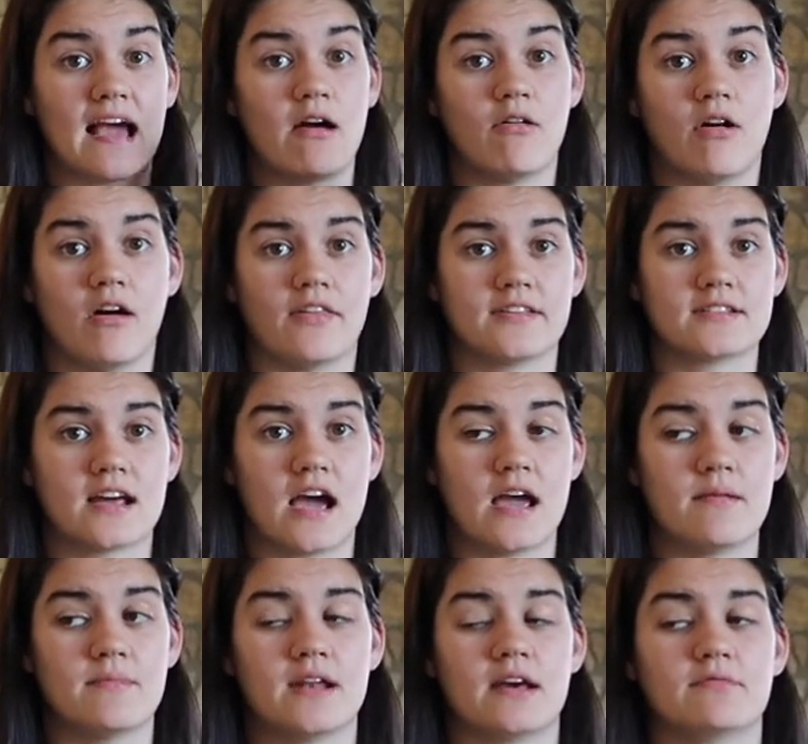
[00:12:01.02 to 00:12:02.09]
out all the
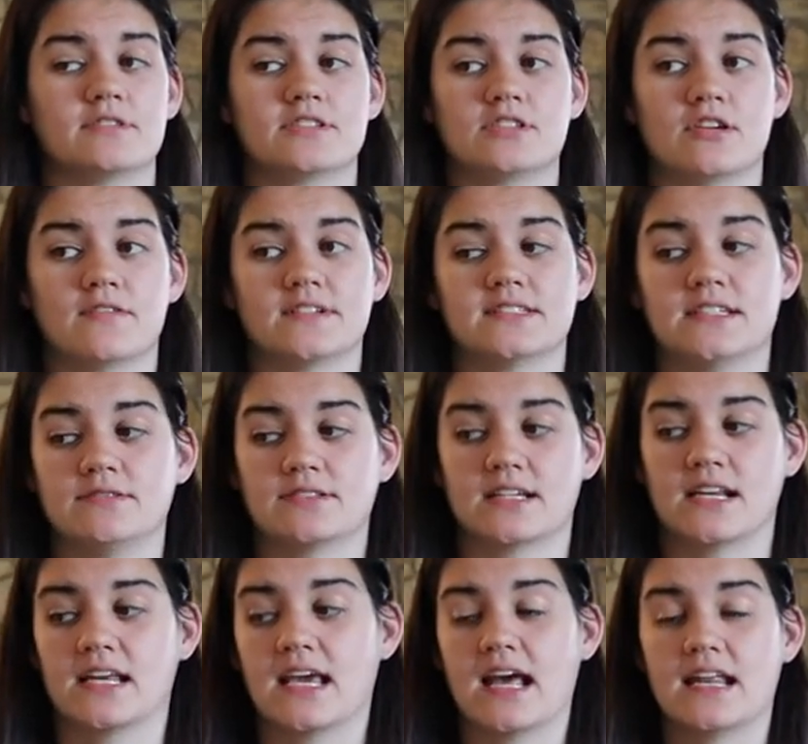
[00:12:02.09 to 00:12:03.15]
time and I was nervous that he was
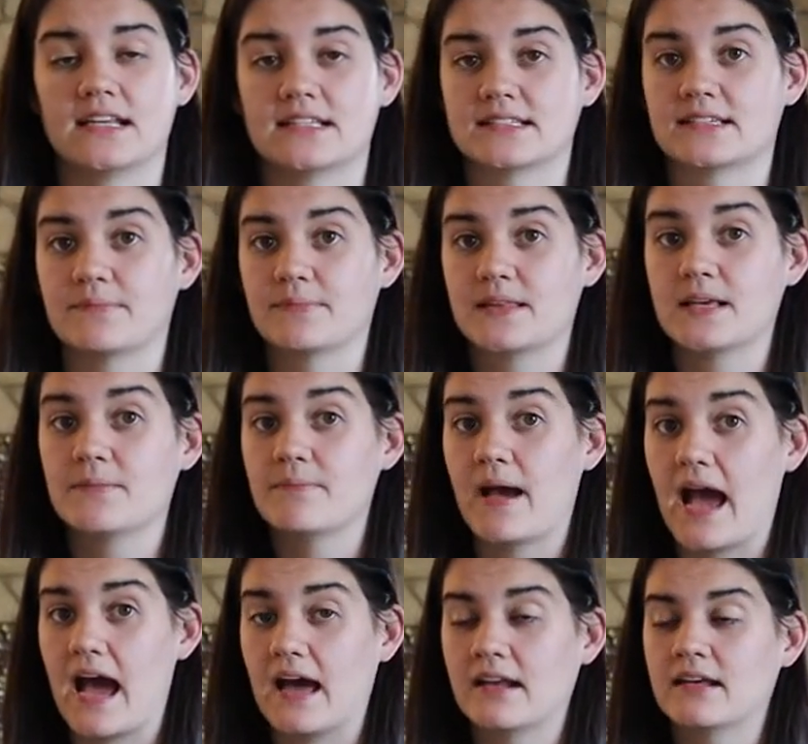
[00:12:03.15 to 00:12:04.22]
going to get into something
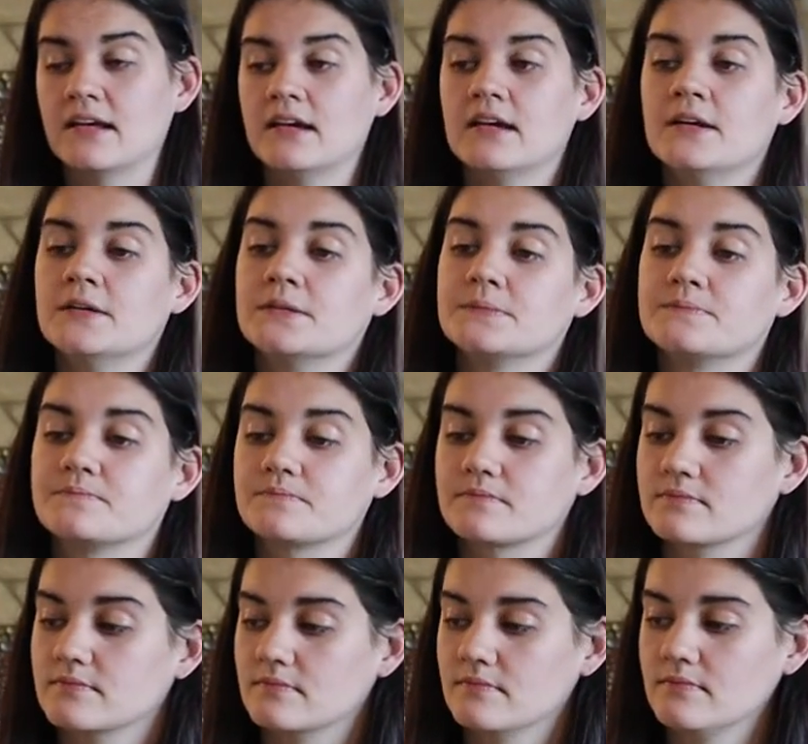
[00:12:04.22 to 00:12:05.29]
bad.
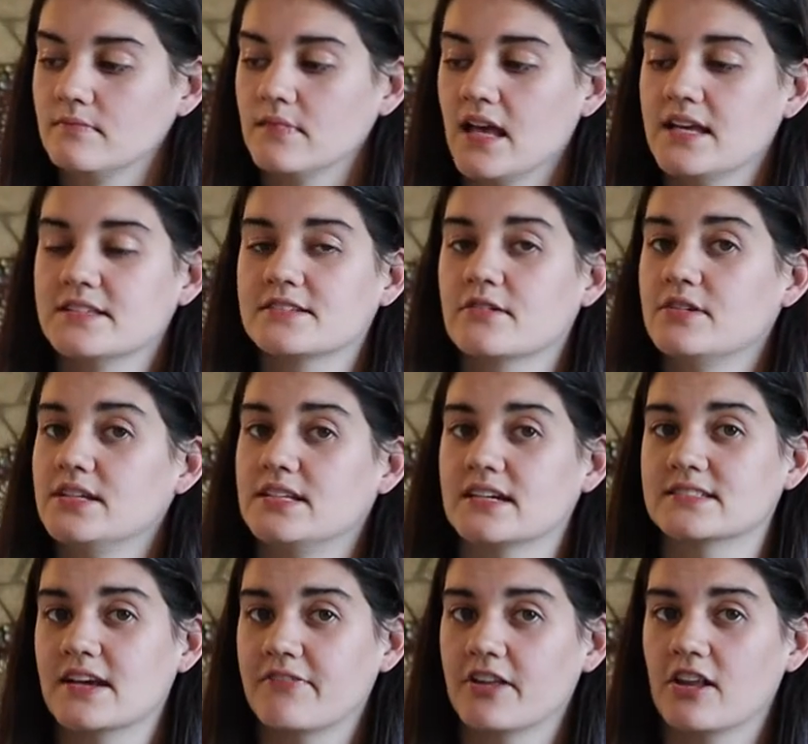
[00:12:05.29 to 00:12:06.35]
And so he
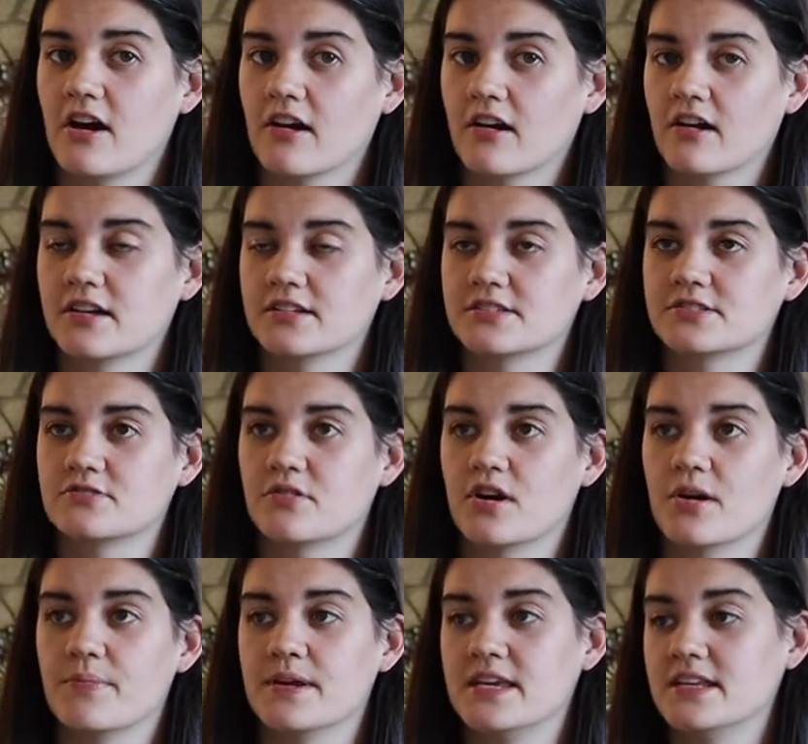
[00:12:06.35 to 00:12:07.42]
does have a lock on his
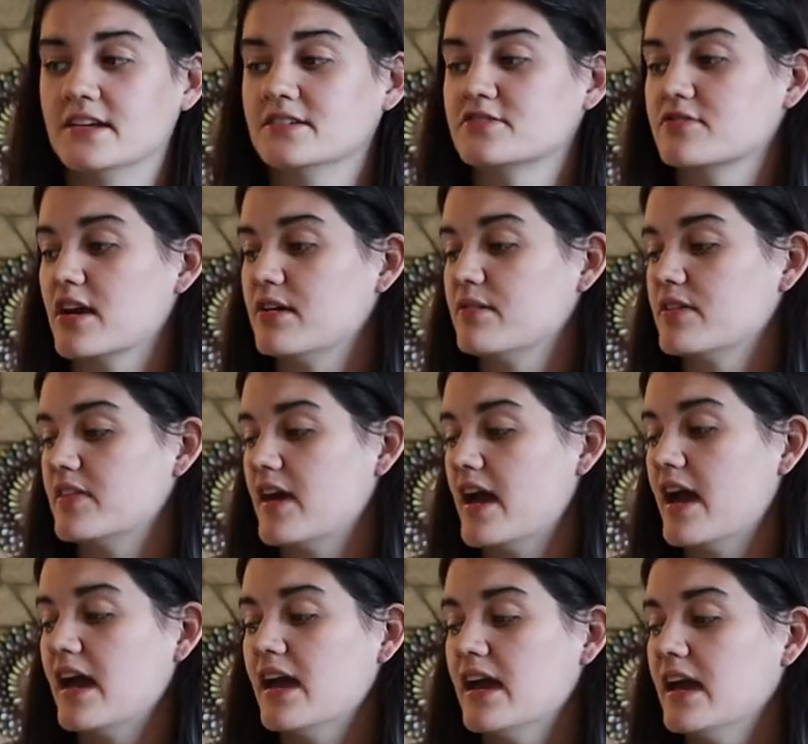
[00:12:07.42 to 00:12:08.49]
door, but he does great with
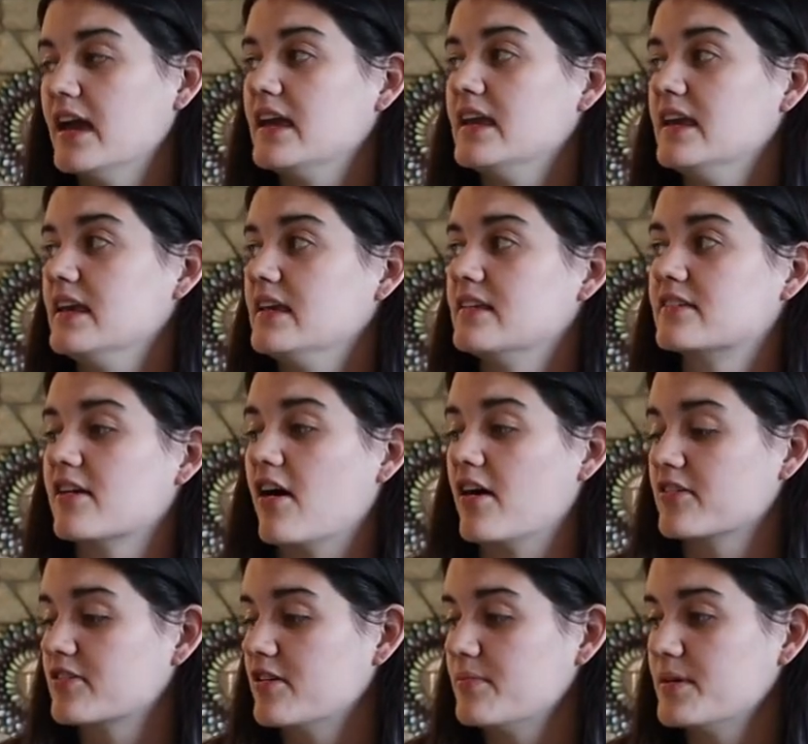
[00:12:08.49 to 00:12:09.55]
it. He's
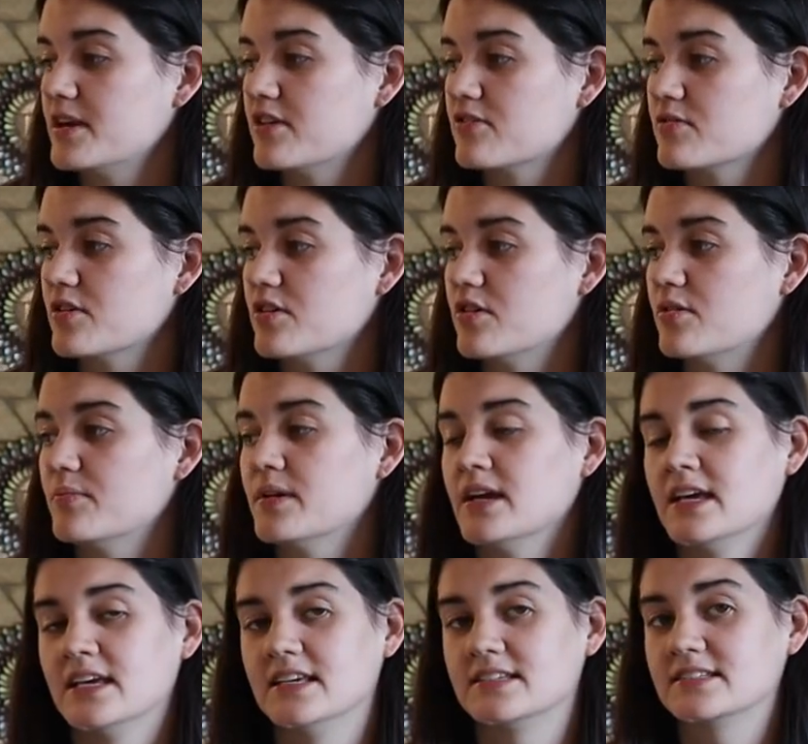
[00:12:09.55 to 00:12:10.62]
awesome in his room.
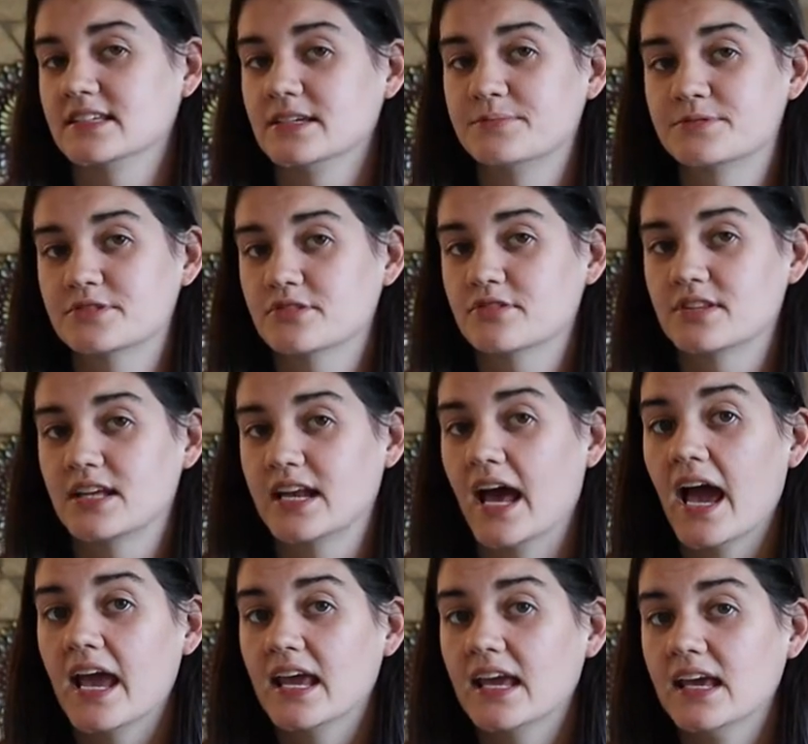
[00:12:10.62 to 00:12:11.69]
He sleeps through the
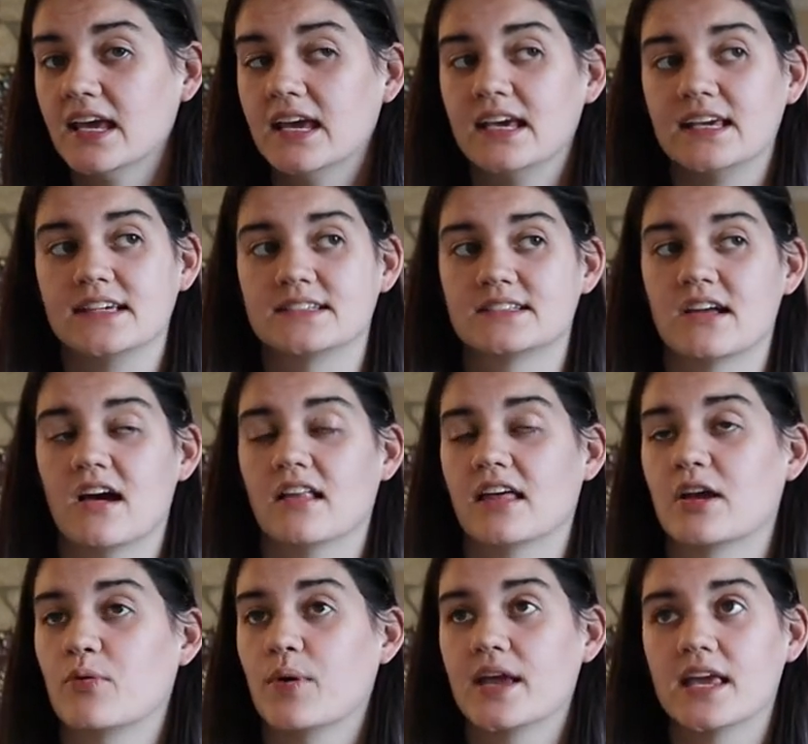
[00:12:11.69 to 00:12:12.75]
night. He's not
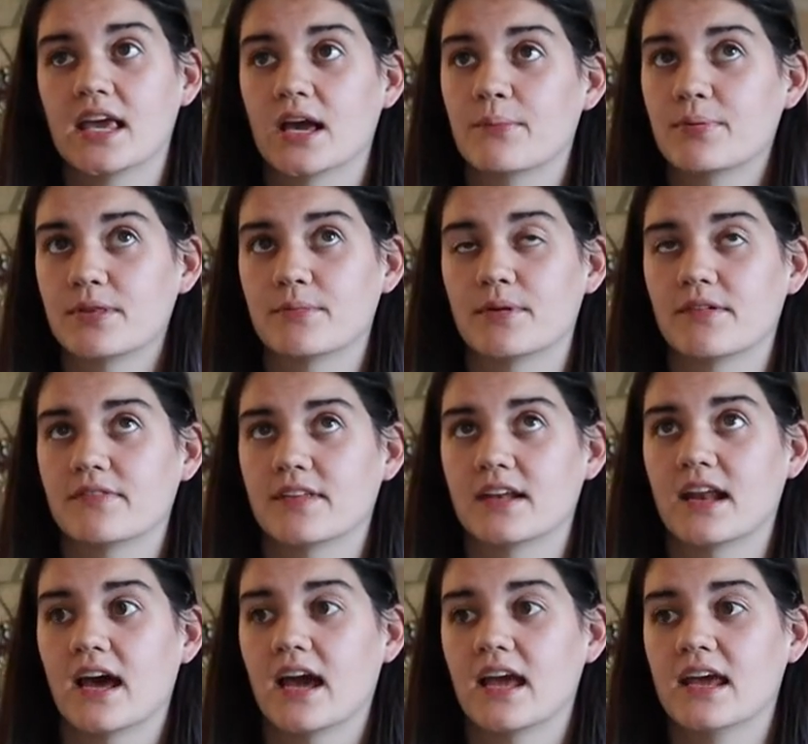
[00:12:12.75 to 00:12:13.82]
like waking up in the middle of the
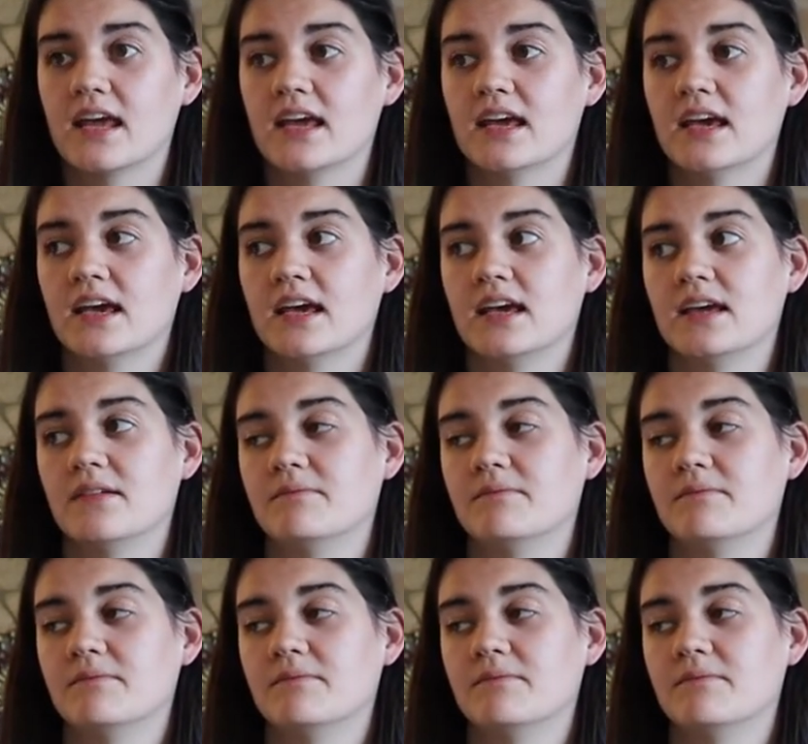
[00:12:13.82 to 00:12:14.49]
night.